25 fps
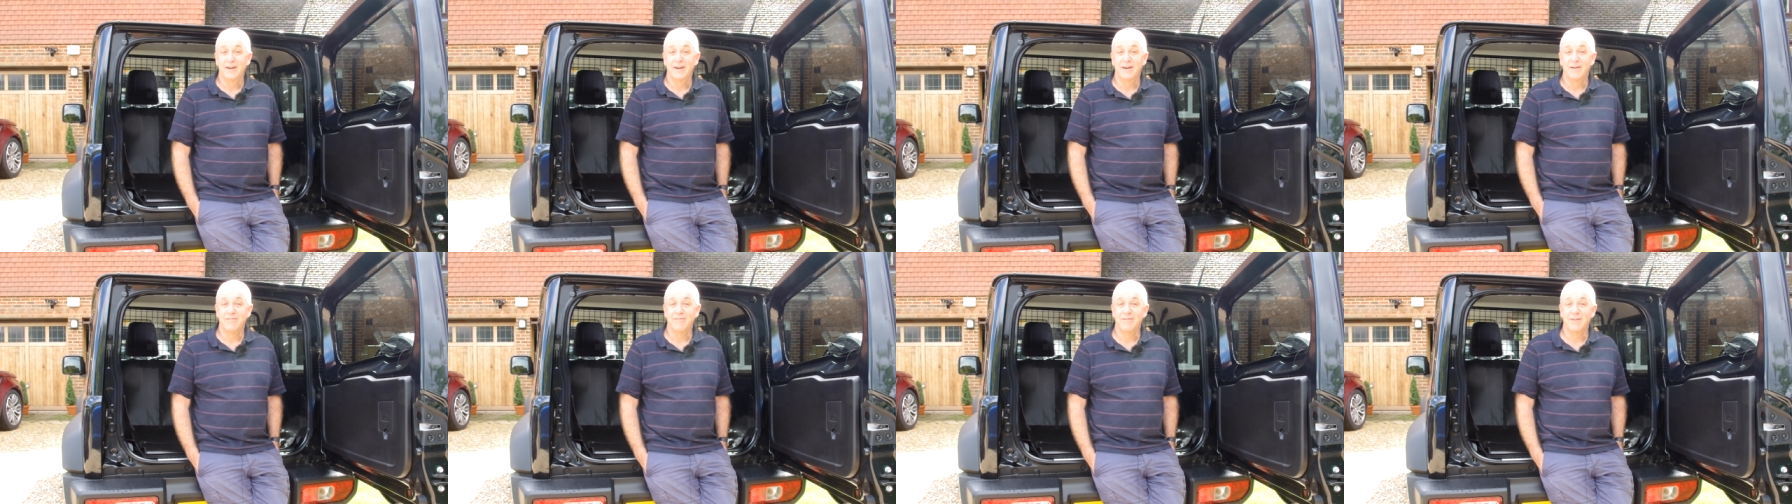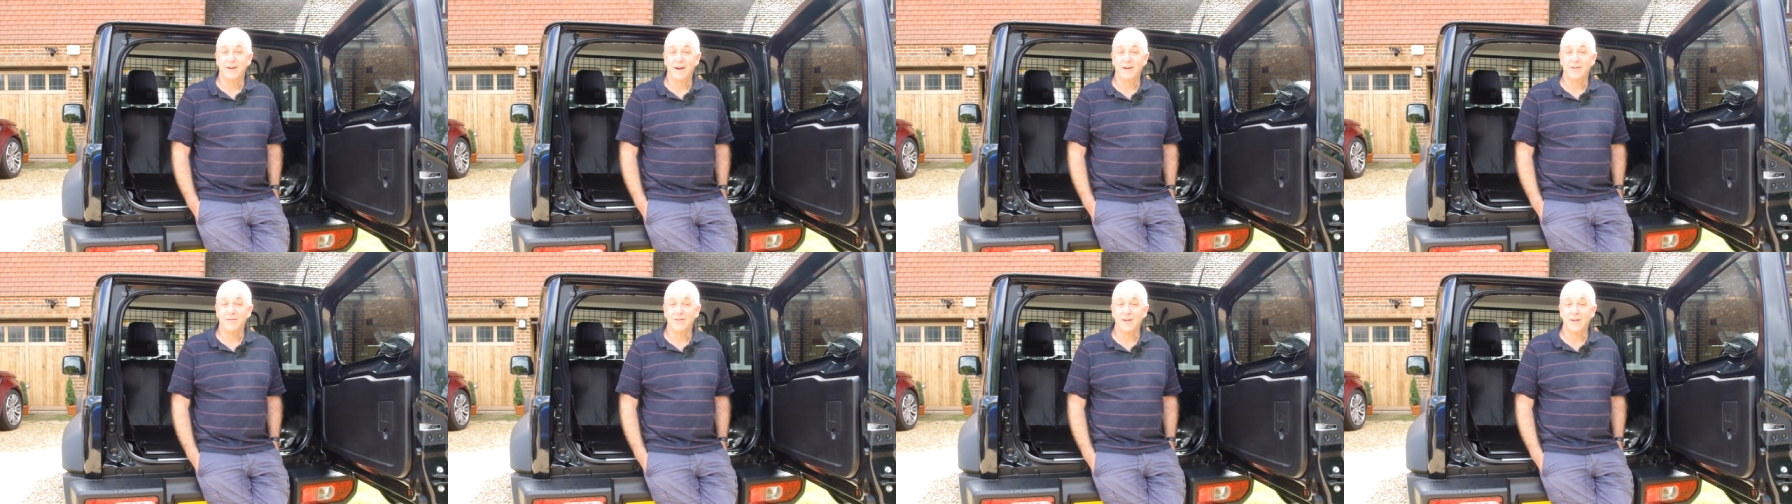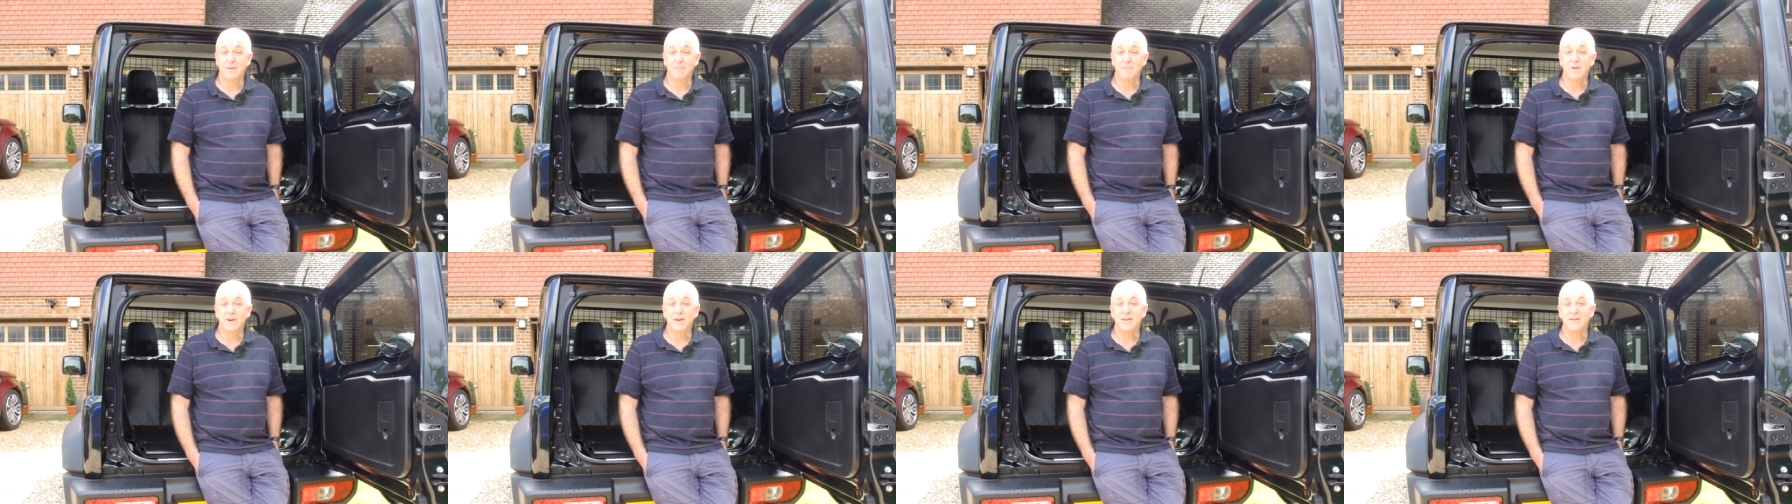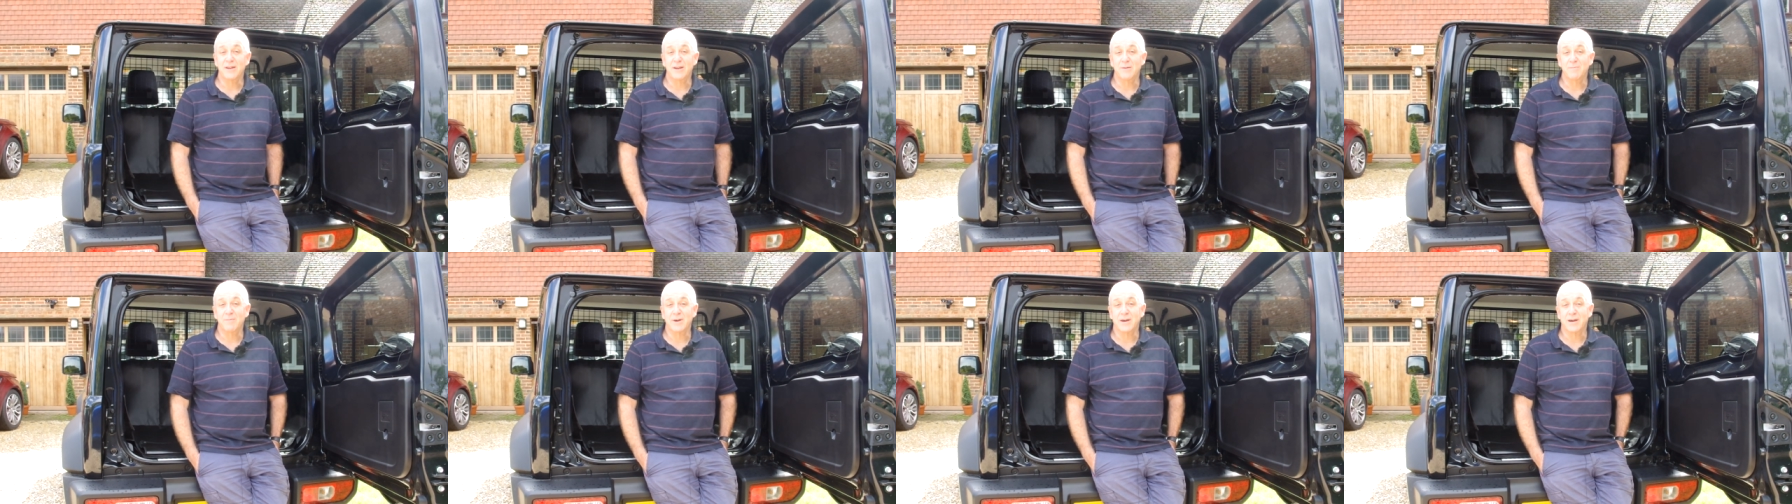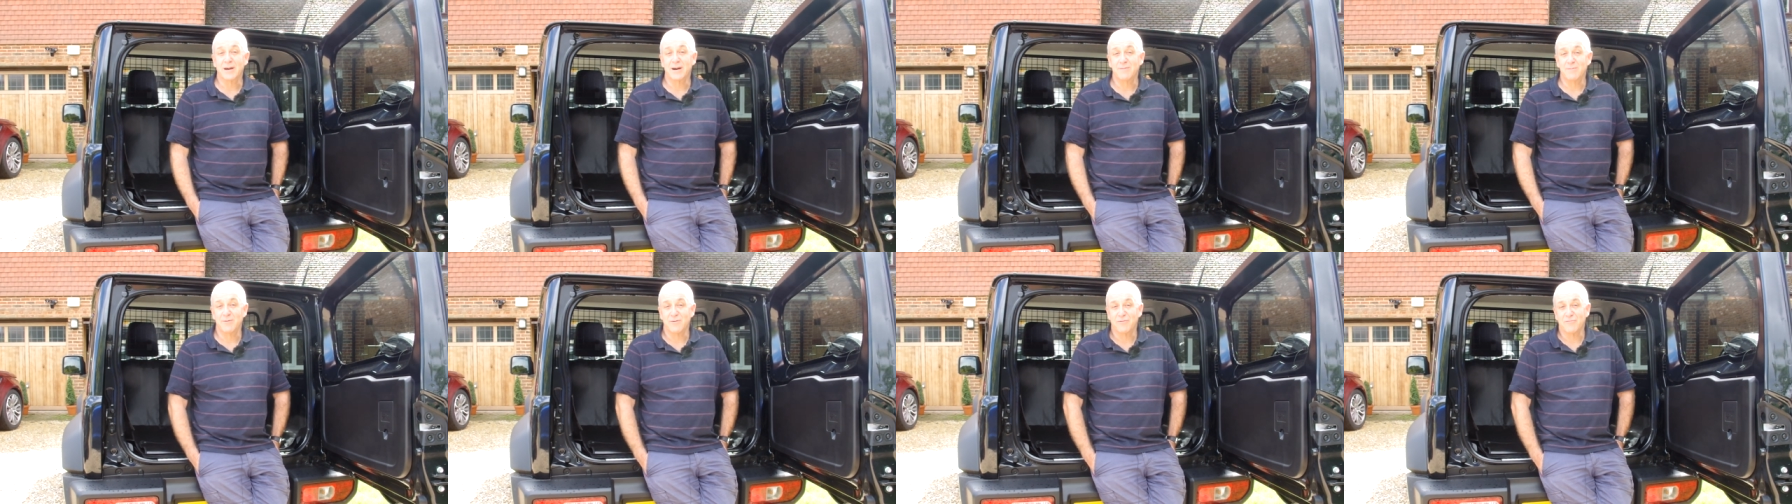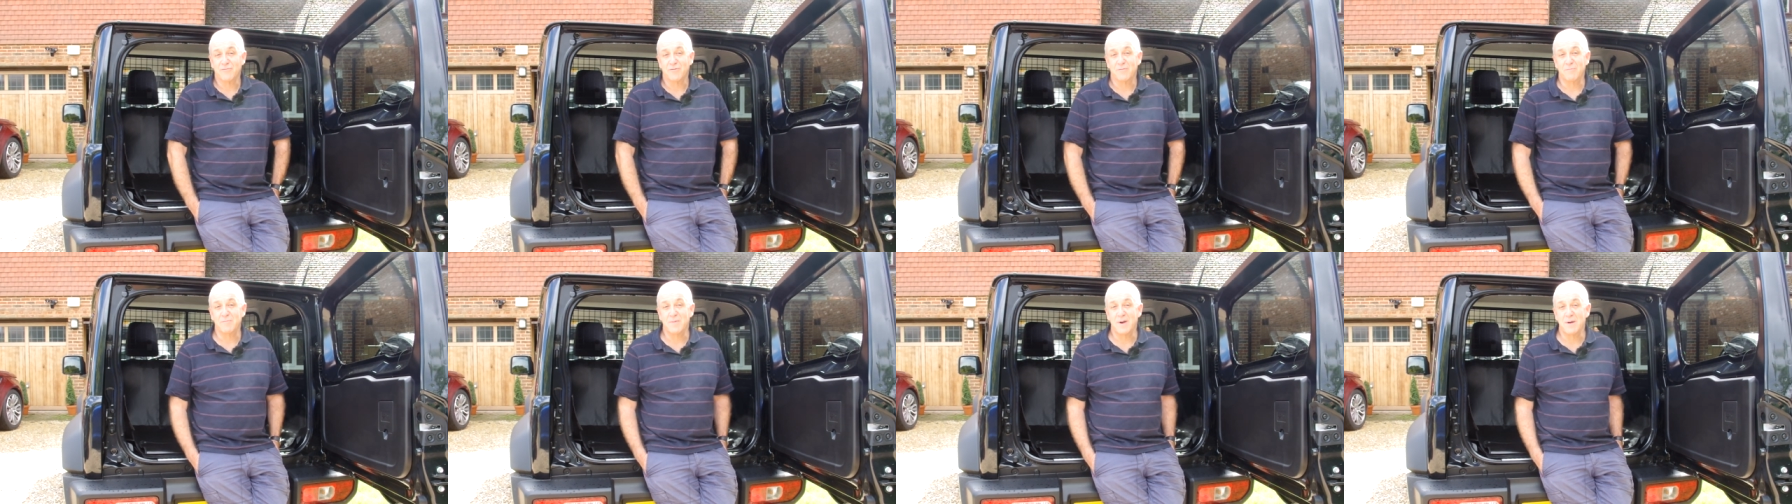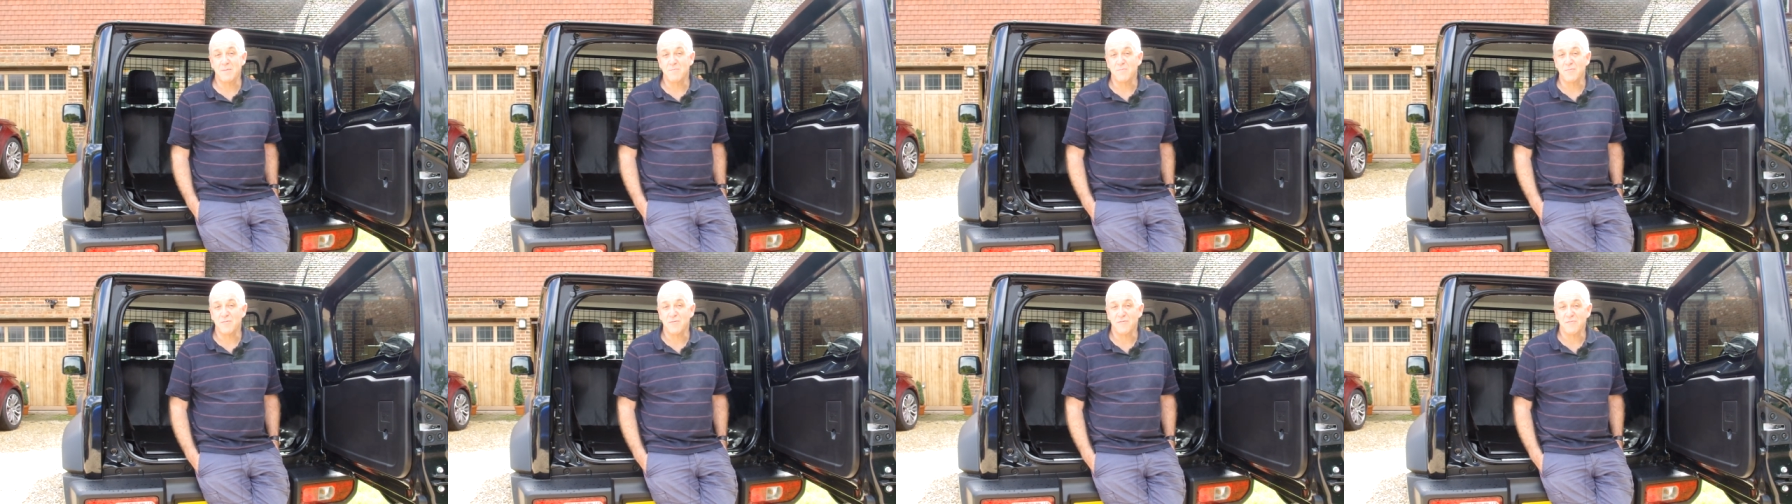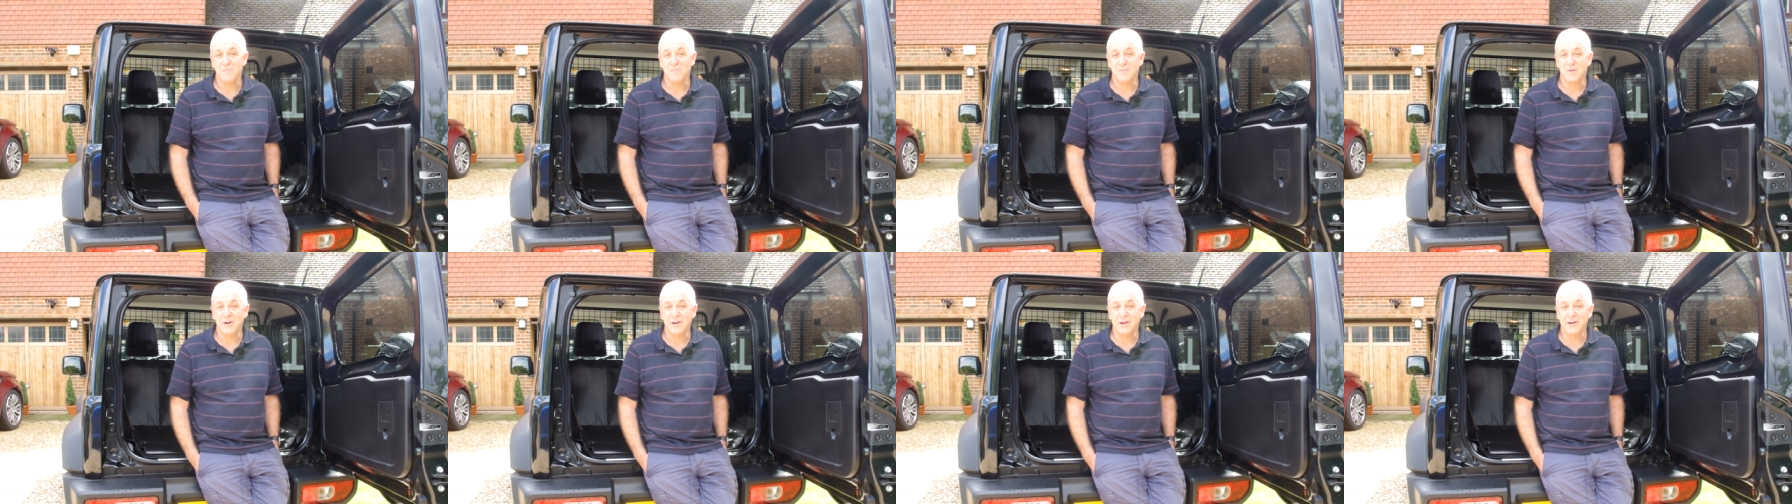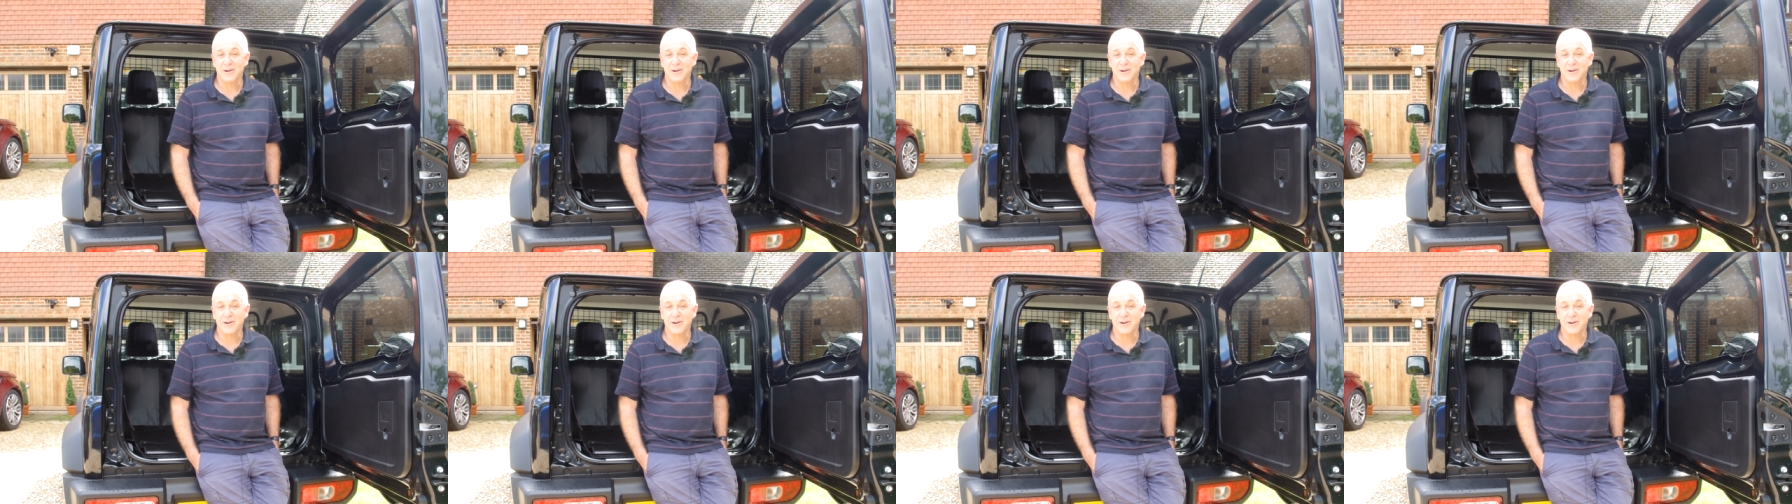It's now immediately become a sort of member of my